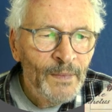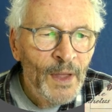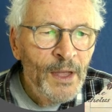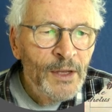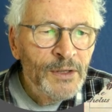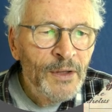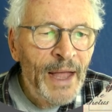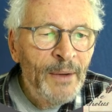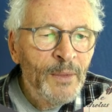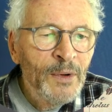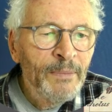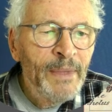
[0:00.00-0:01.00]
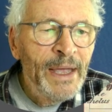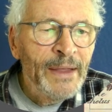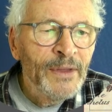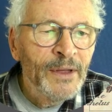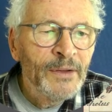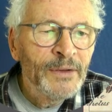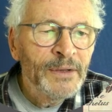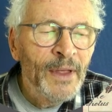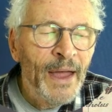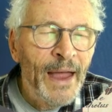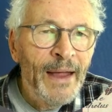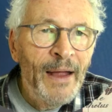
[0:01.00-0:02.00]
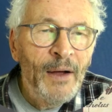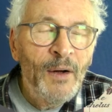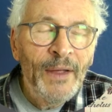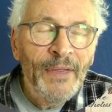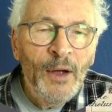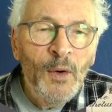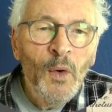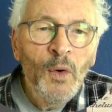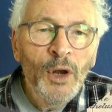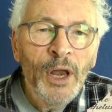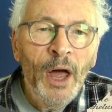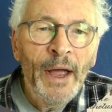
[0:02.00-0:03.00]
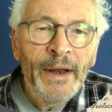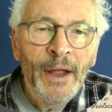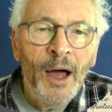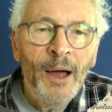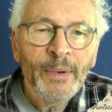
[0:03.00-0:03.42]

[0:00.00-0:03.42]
So that will mean that they all line up